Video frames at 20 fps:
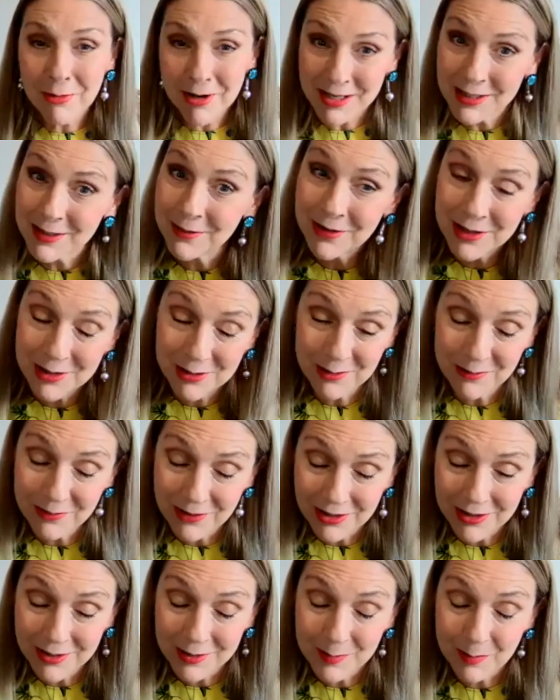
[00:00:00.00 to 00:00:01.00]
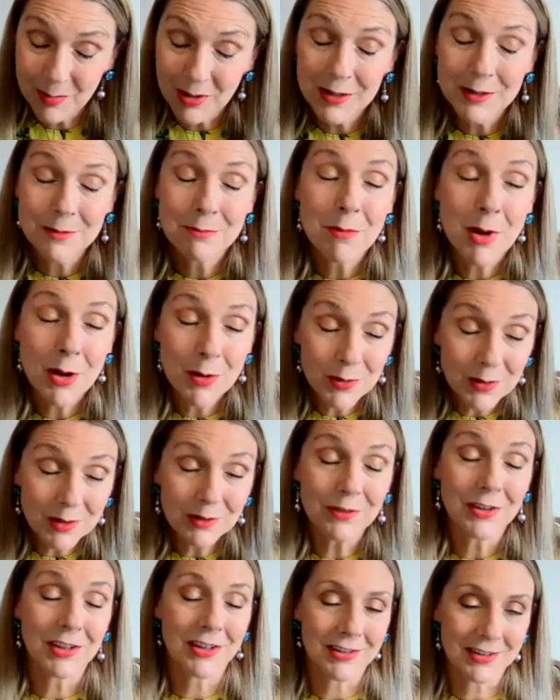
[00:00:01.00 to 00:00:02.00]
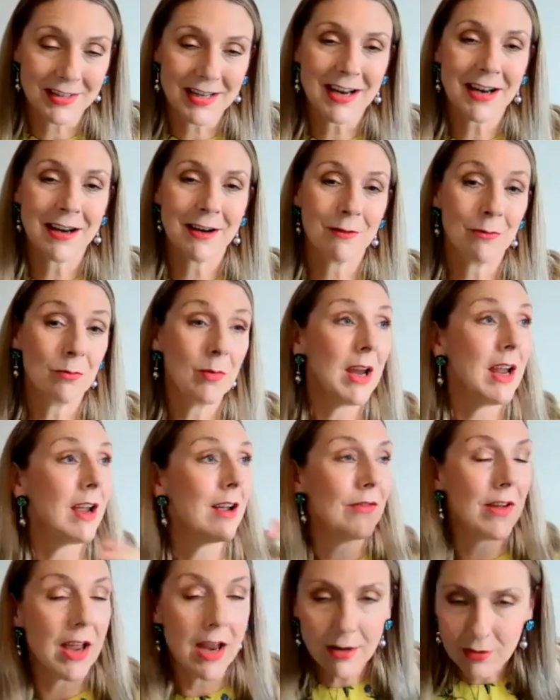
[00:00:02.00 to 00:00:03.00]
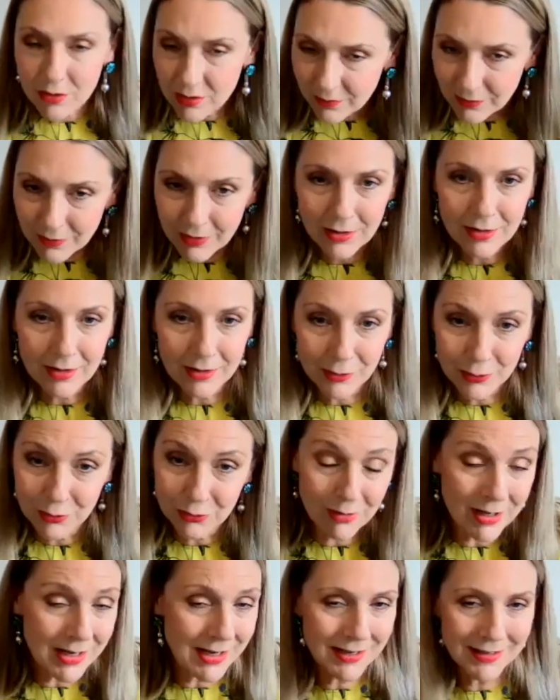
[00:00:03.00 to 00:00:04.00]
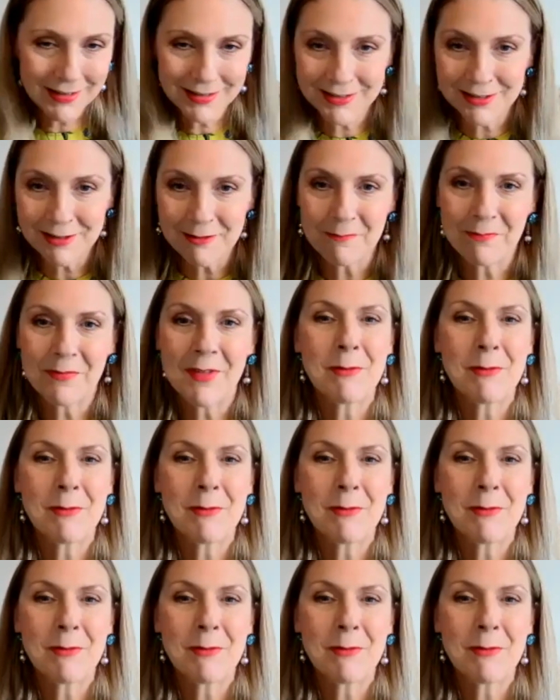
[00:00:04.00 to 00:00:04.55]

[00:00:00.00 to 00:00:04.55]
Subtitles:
creative introverts, because most of us have extrovert streaks,